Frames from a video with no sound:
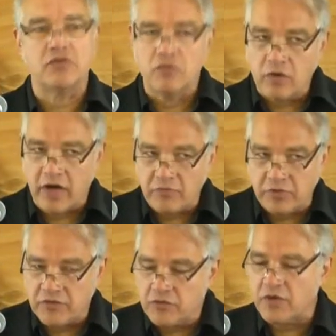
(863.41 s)
to what I
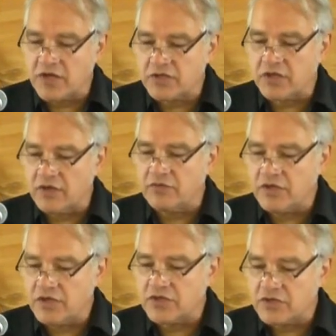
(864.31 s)
believe the rest of
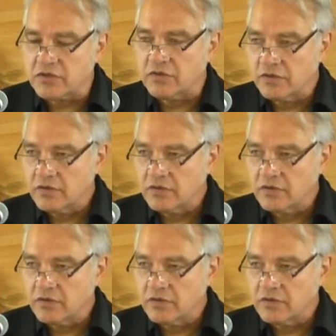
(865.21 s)
this